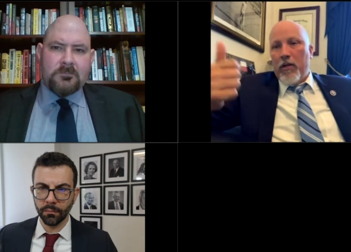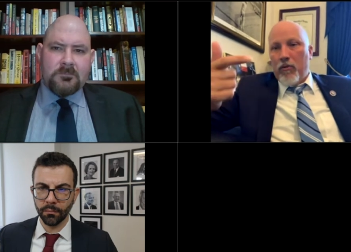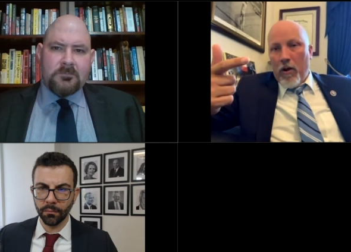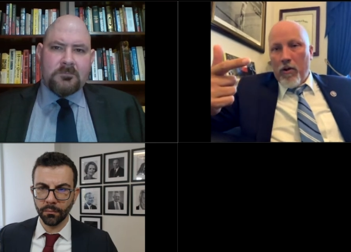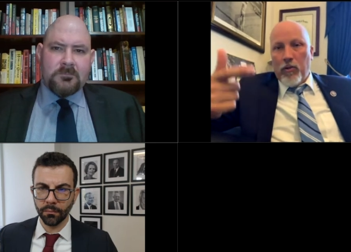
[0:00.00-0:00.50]
Speaker 1: We need
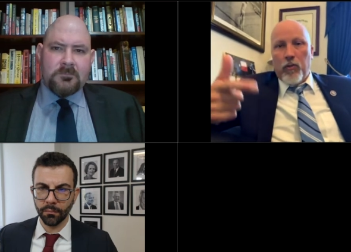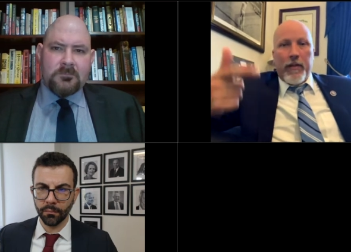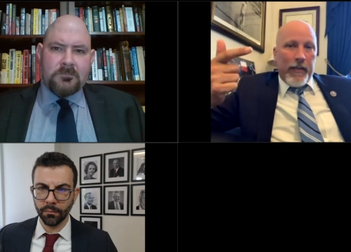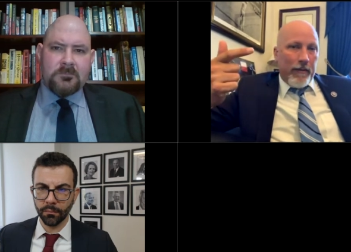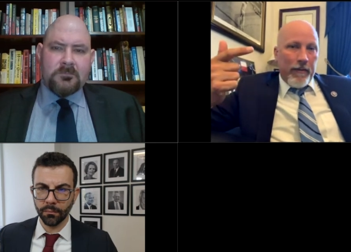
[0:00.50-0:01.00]
drones. We
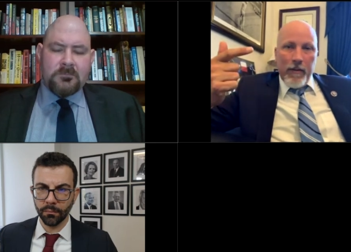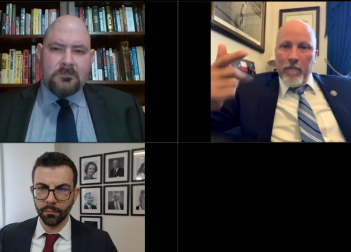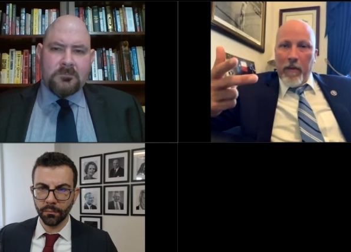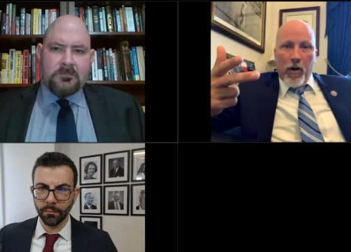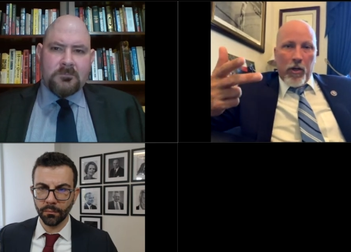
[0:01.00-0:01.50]
need
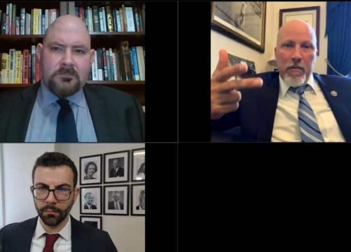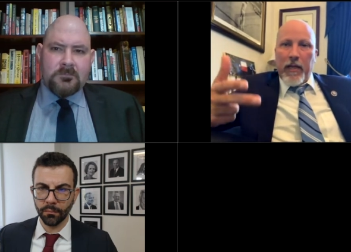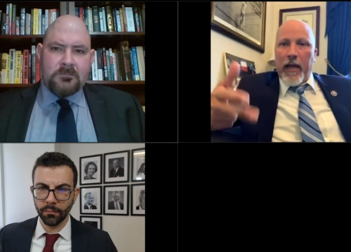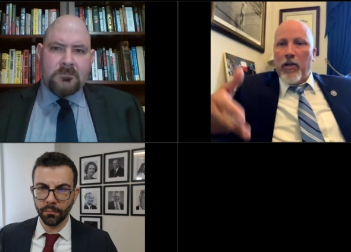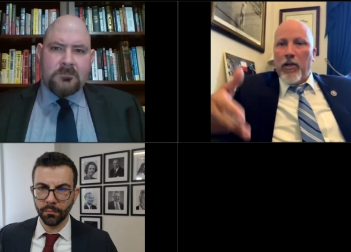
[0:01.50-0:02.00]
better
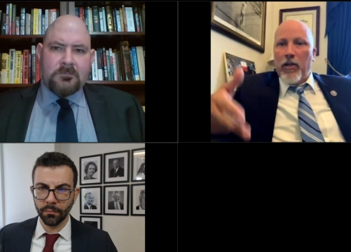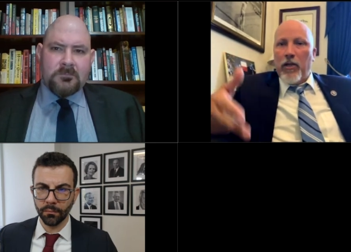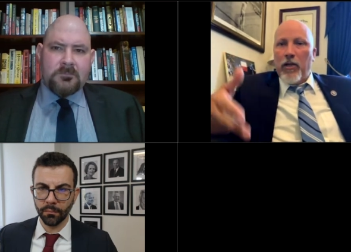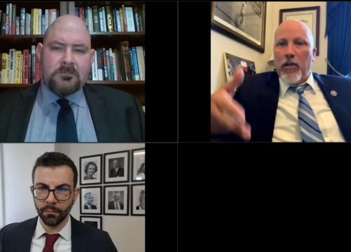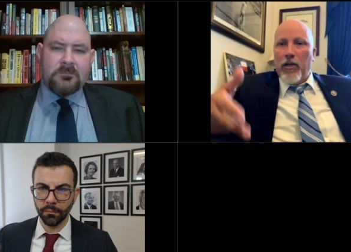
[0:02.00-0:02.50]
communication.
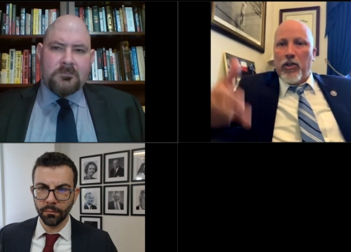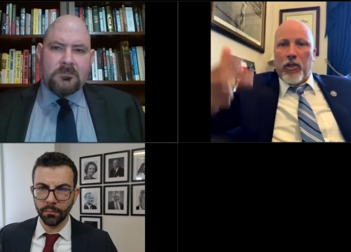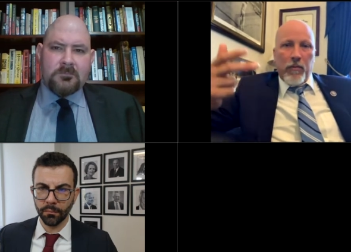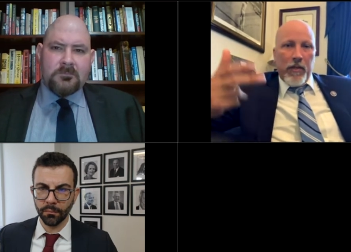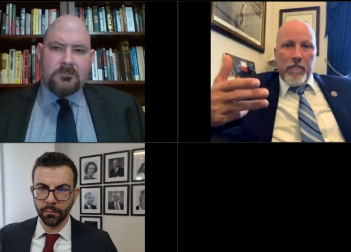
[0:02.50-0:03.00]
We
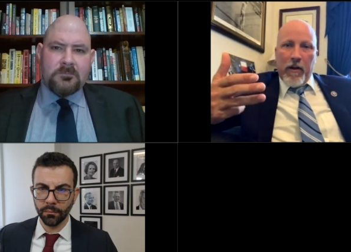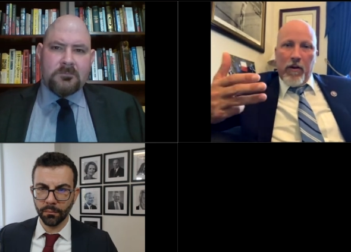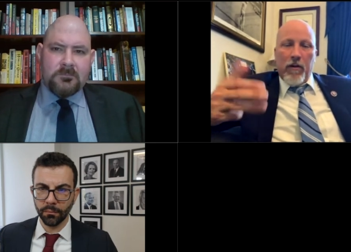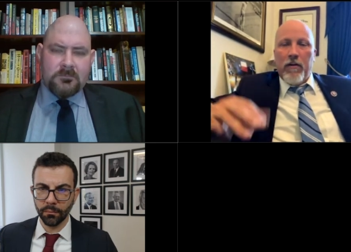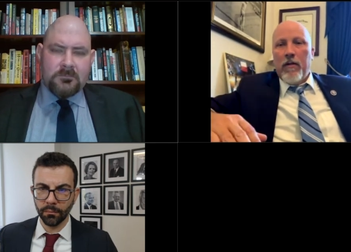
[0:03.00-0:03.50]
need
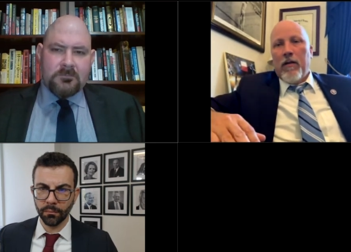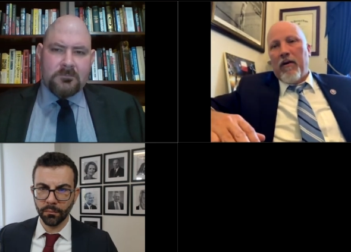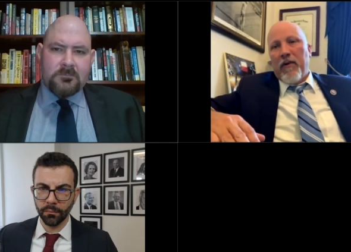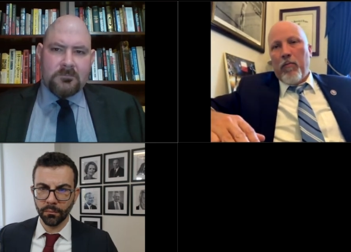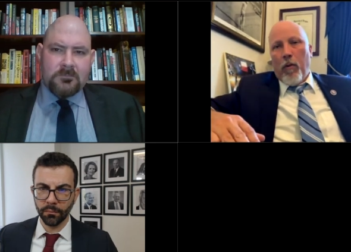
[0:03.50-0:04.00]
better uh,
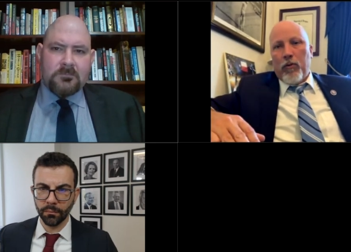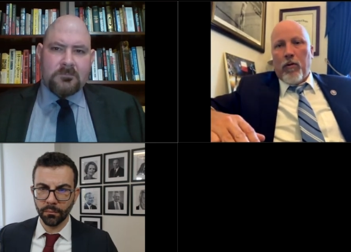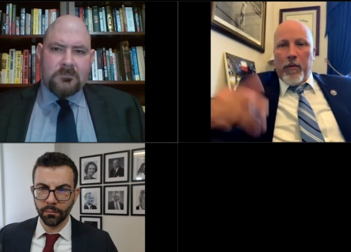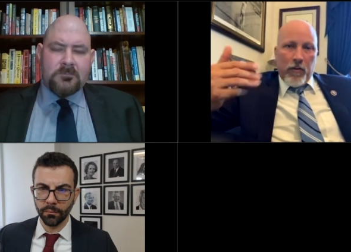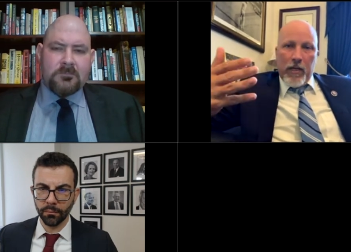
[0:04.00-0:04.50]
funded border
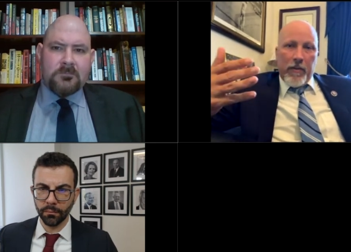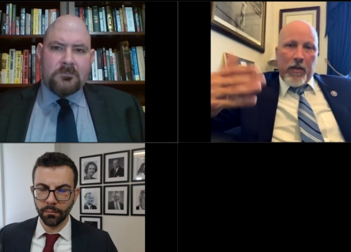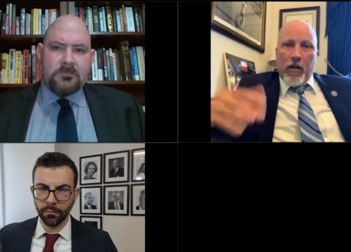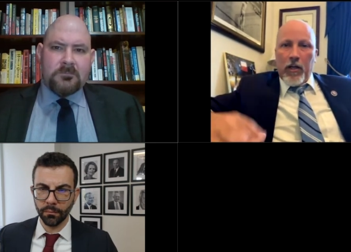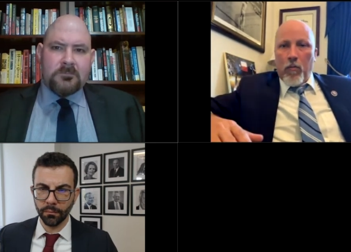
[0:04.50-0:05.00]
patrol, and we don't
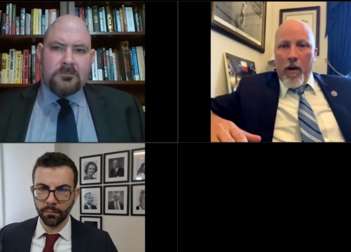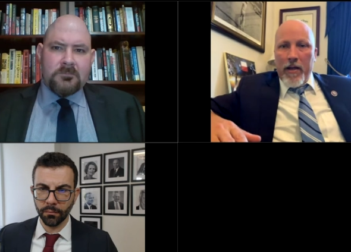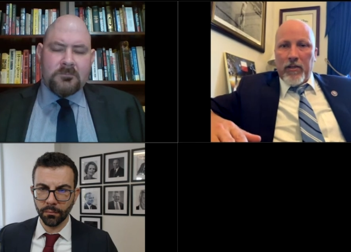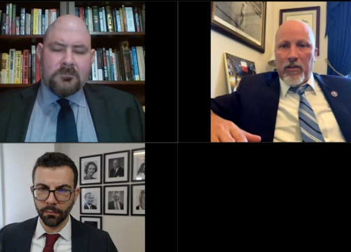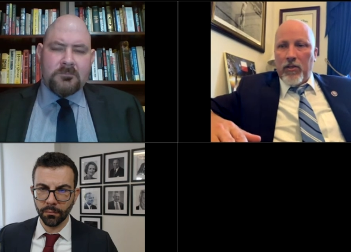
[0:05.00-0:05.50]
need to be calling
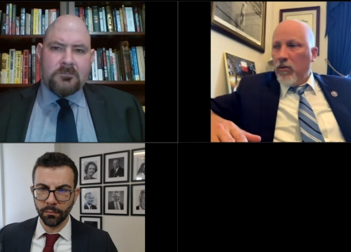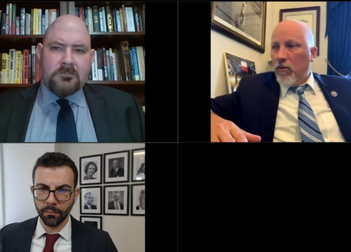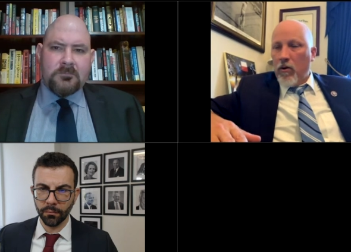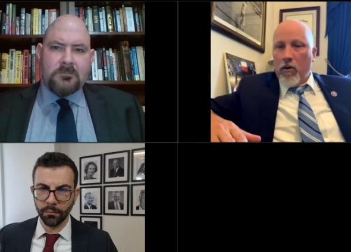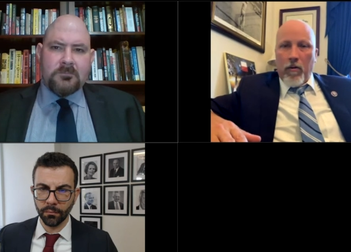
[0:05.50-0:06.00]
them racists
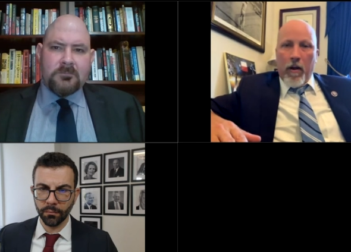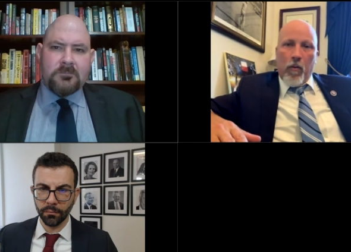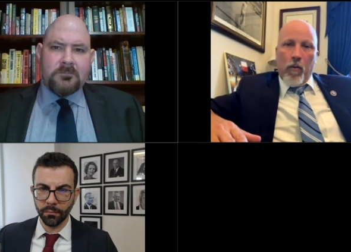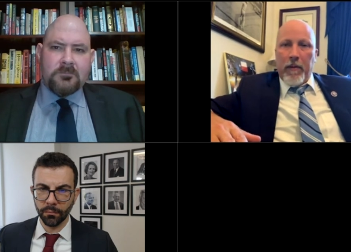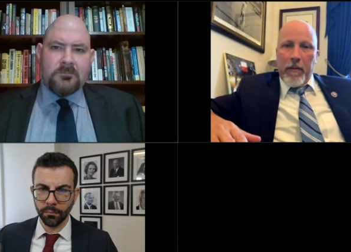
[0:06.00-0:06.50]
who are going
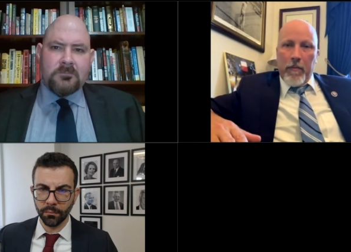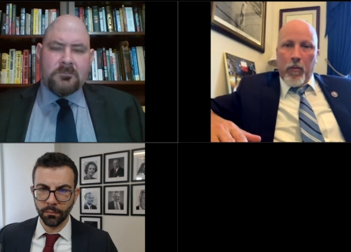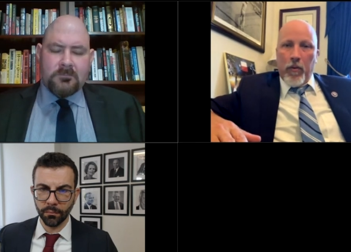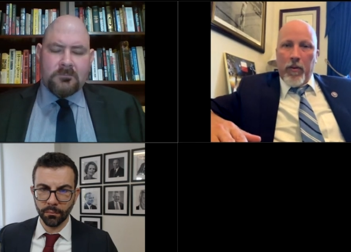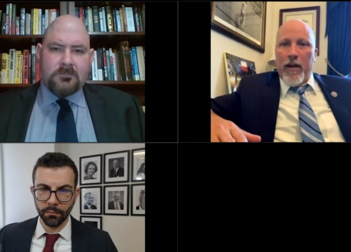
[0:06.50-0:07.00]
around whipping
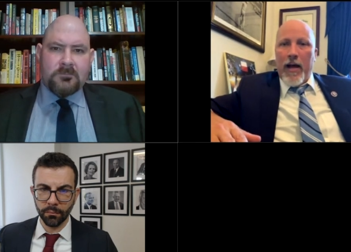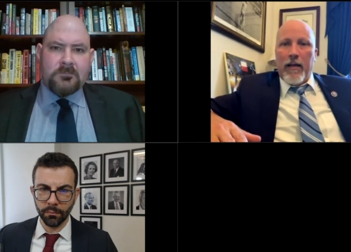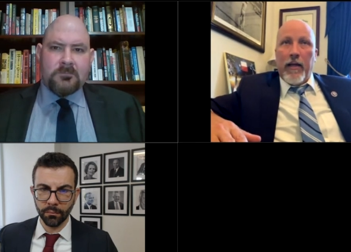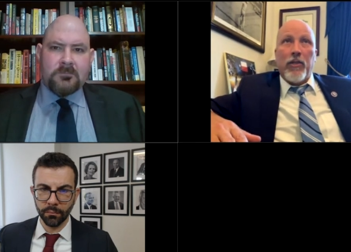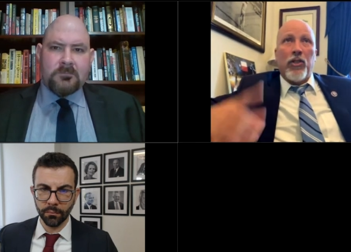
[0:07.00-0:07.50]
people when they're
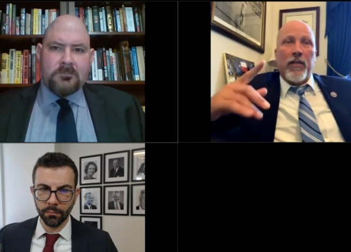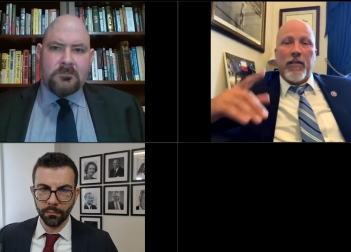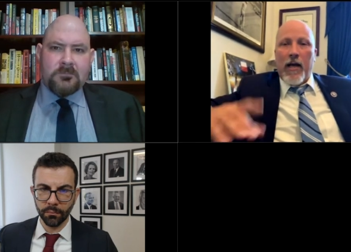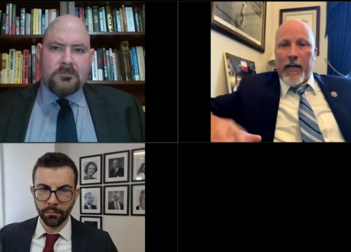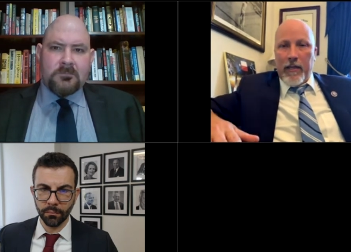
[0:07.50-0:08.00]
not, like Jen
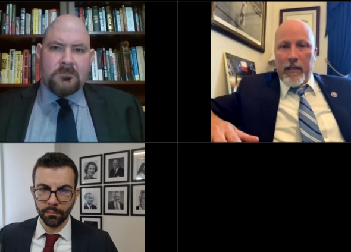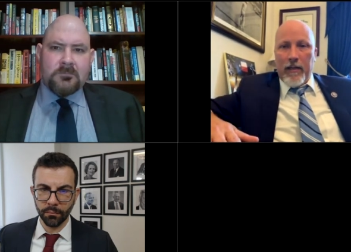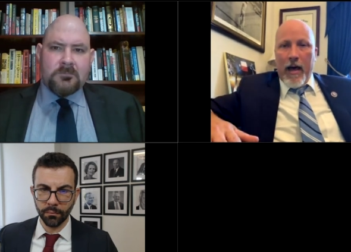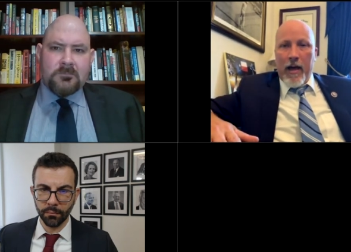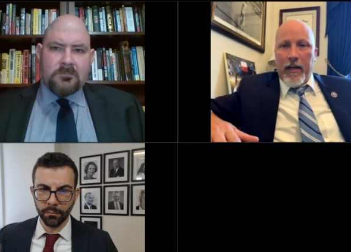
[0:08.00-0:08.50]
Psaki did
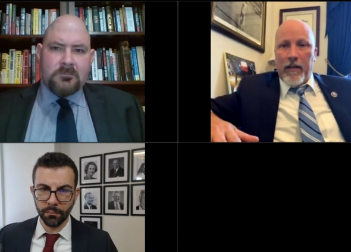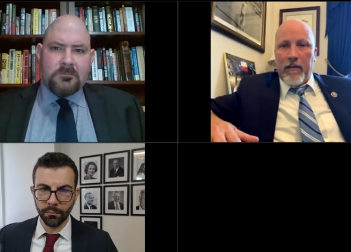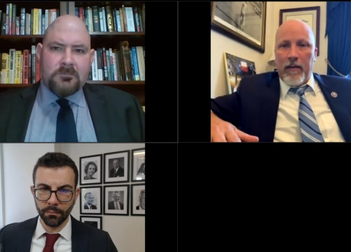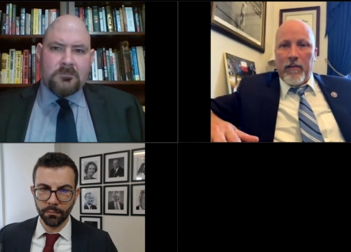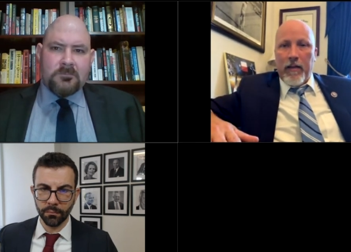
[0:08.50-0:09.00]
lying at
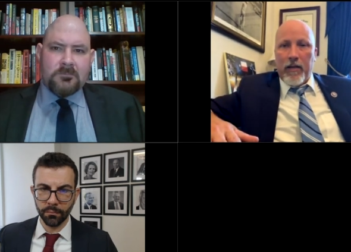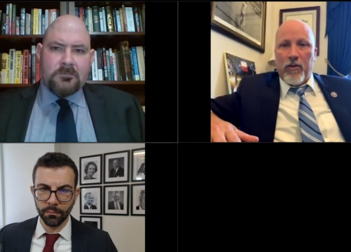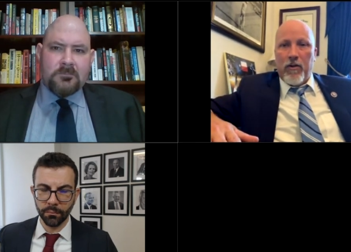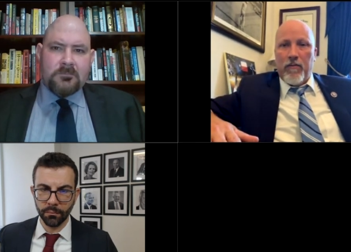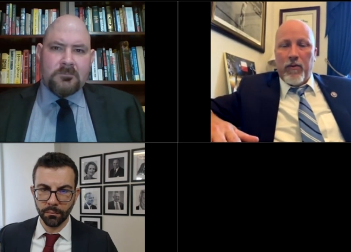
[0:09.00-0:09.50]
the
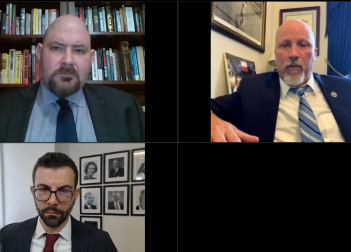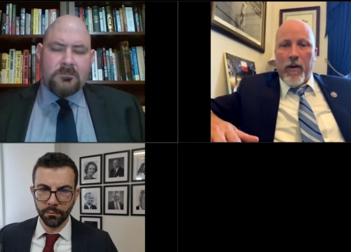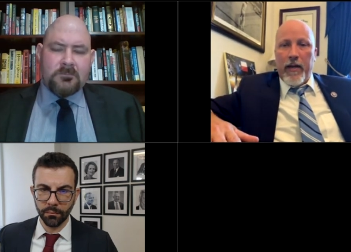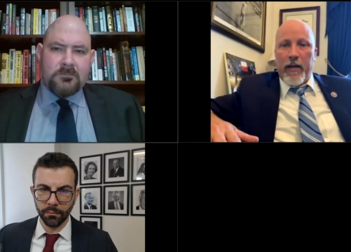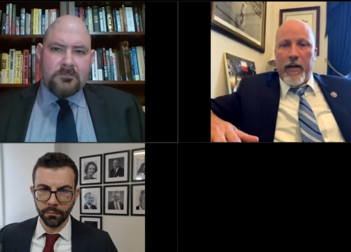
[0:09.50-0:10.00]
lectern for the
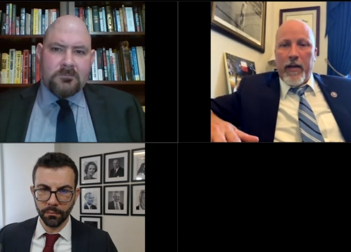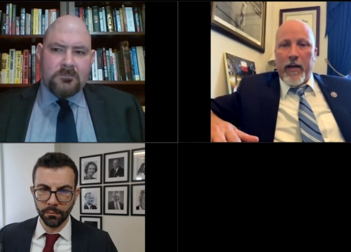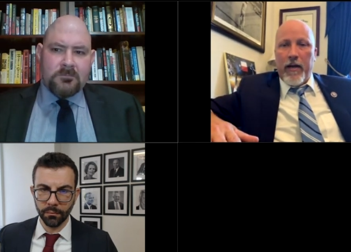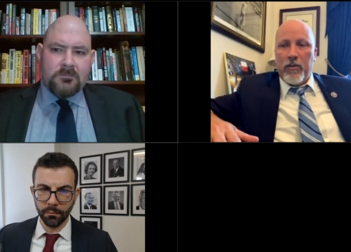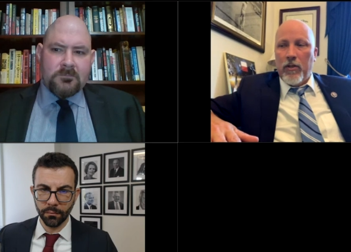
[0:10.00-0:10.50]
White
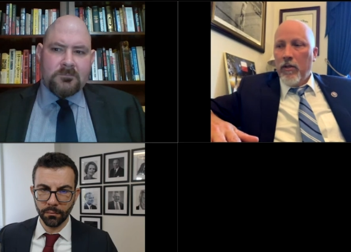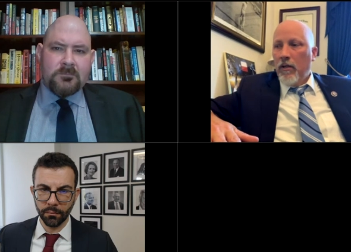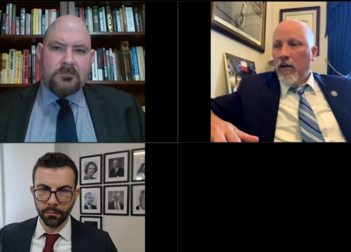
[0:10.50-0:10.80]
House.